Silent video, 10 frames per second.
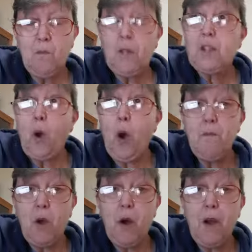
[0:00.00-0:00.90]
Because
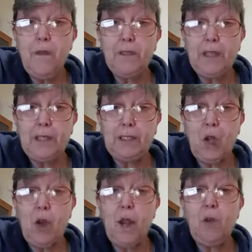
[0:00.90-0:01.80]
I'm over this.
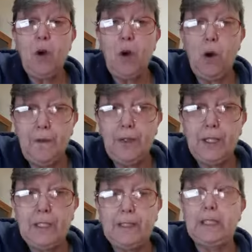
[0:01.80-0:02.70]
I'm over
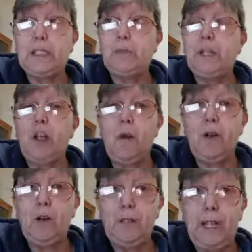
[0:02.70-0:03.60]
this. This has been
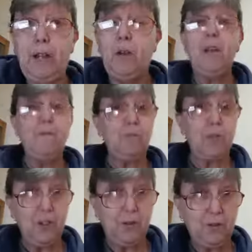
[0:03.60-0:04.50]
going on now.
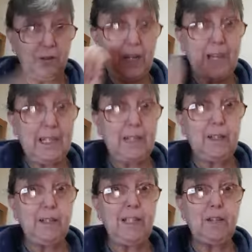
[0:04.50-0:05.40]
When you take into
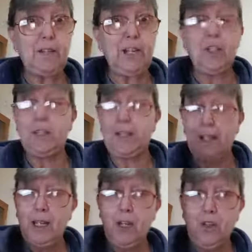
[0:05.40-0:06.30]
consideration
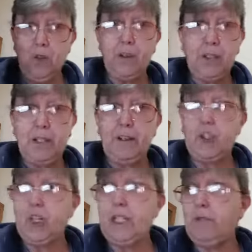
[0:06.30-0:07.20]
the Northern
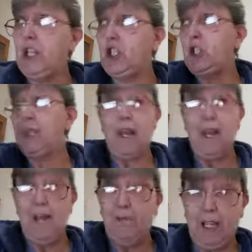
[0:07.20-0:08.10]
Territory intervention
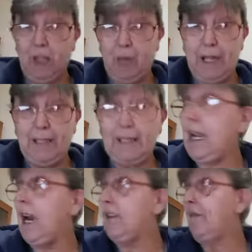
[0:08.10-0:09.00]
and the basis
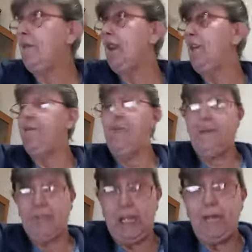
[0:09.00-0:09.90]
card,
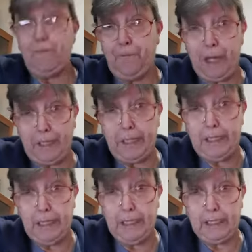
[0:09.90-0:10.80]
15
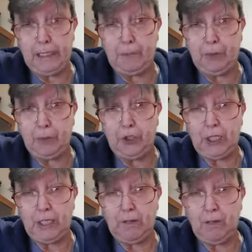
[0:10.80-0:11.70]
fucking years of this
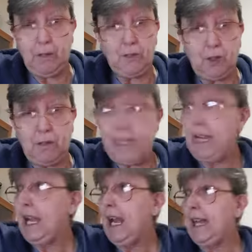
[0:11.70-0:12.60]
bullshit, I'm
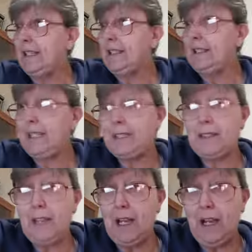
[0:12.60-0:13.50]
sorry, and
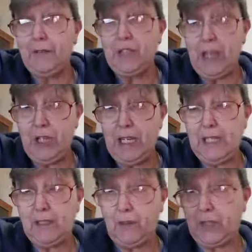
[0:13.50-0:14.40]
6.5, 7
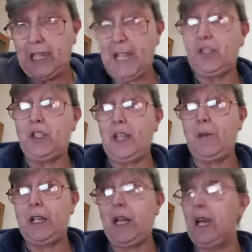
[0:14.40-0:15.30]
years of the cashless
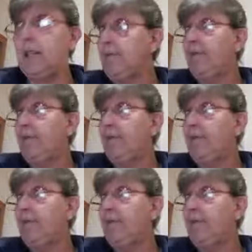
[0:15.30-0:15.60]
debit card,